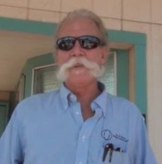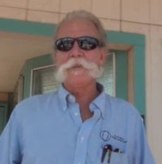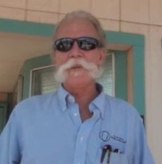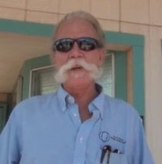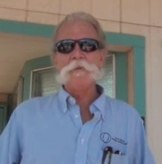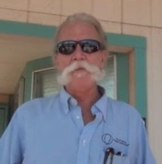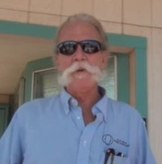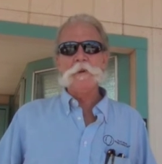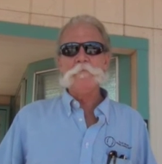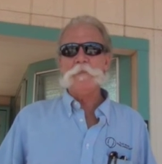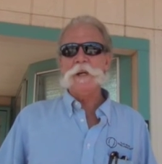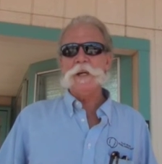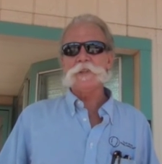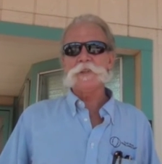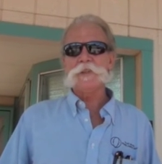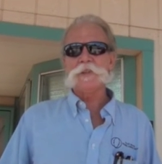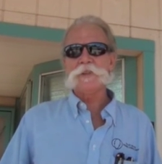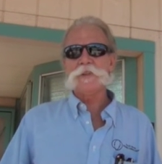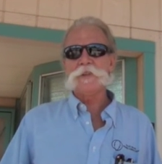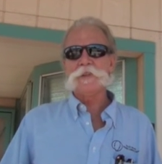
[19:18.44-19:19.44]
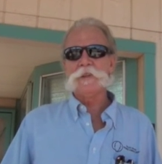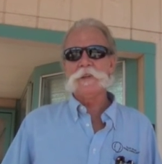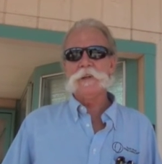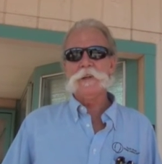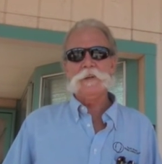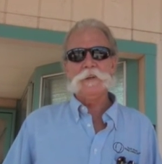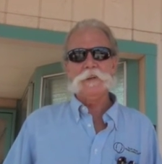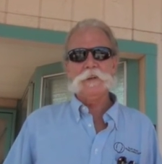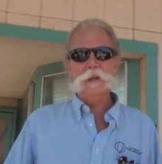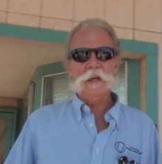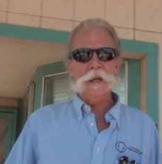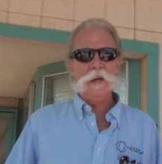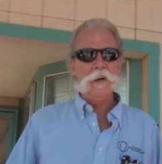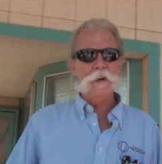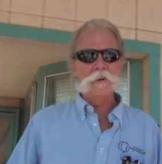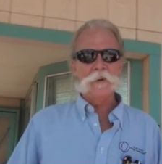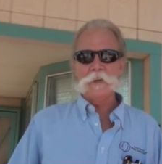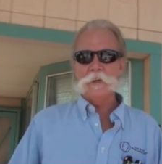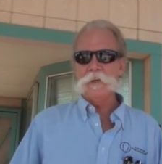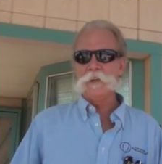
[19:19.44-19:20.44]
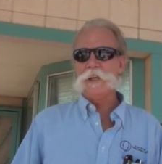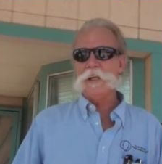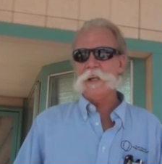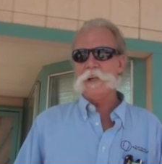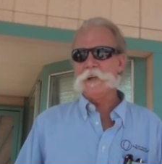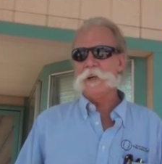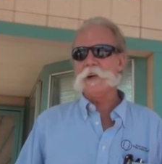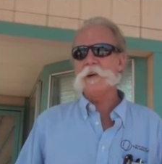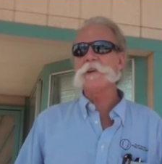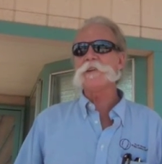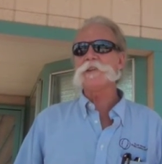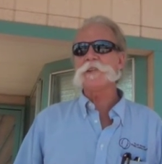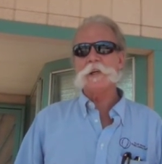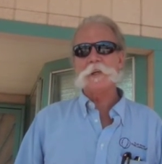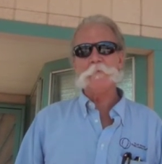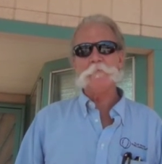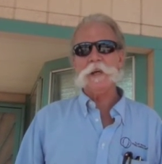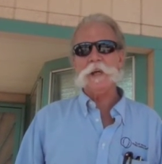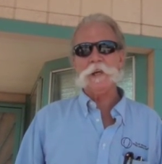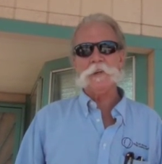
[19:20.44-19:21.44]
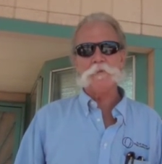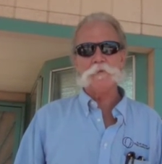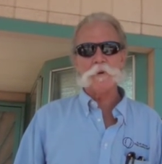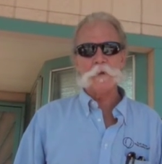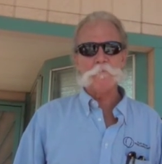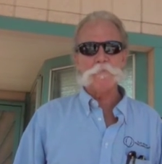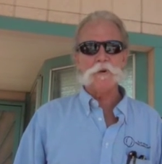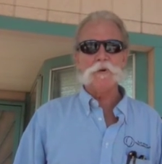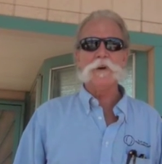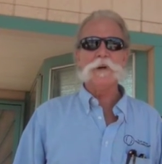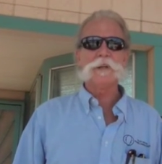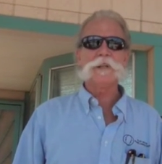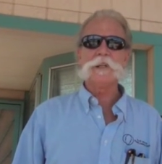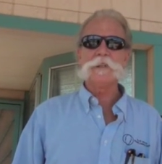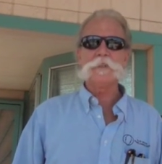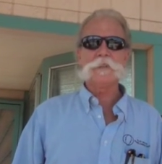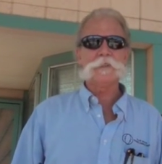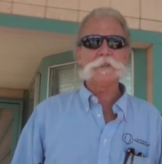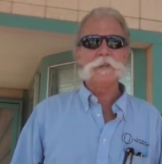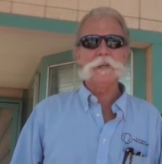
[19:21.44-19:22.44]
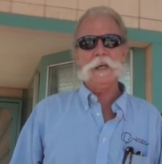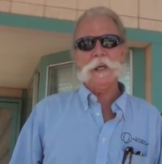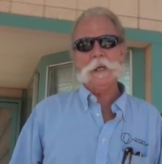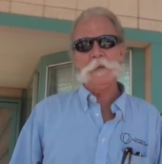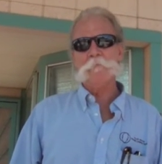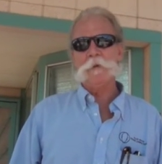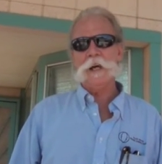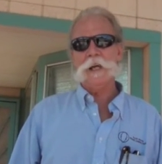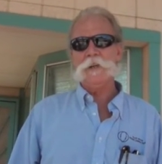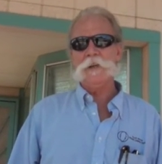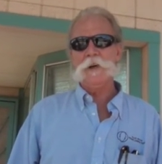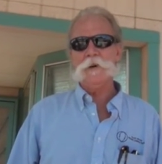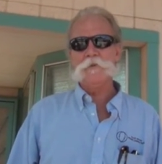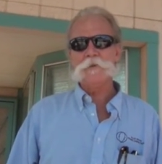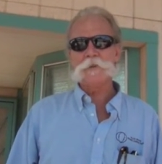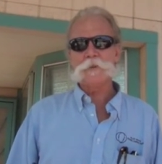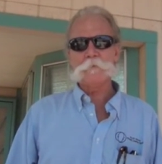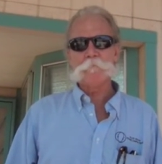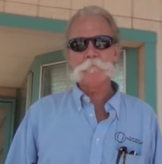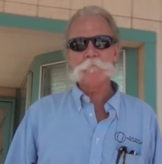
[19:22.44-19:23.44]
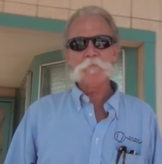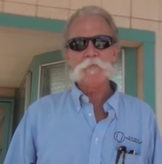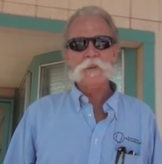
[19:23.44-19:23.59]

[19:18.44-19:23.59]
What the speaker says: thing we missed in our little deal here that's going to be in your report, that's in my notes.